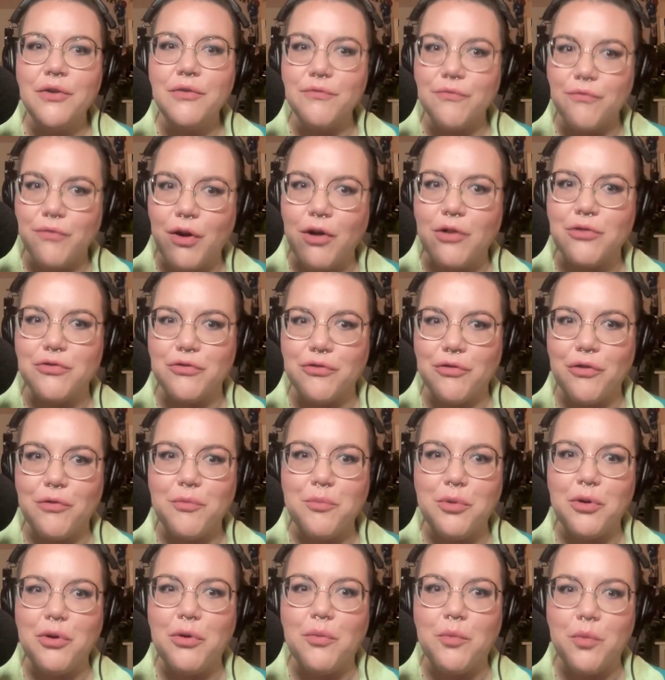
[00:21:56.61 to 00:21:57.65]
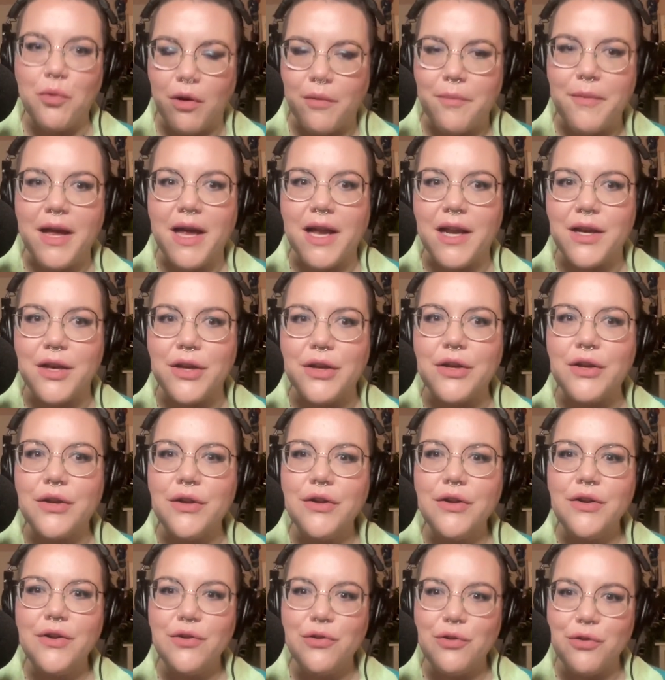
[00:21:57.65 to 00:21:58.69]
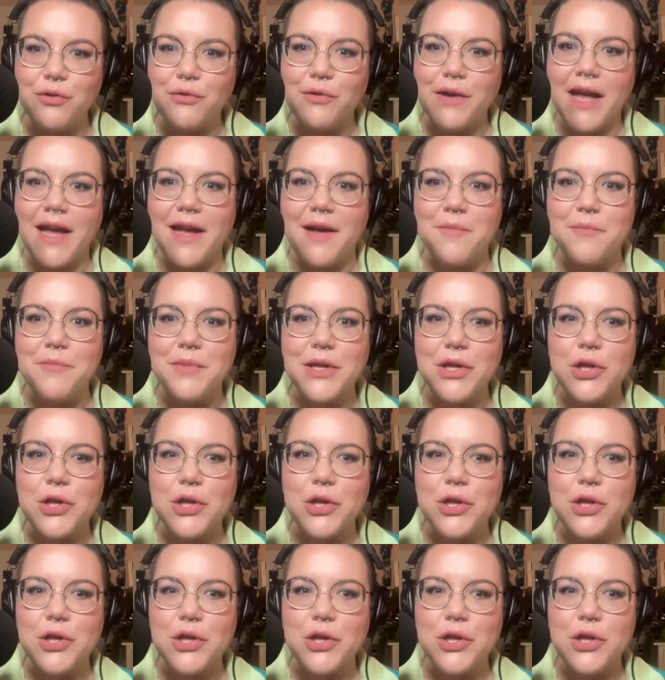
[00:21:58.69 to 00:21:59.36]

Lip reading: vulnerable woman who can be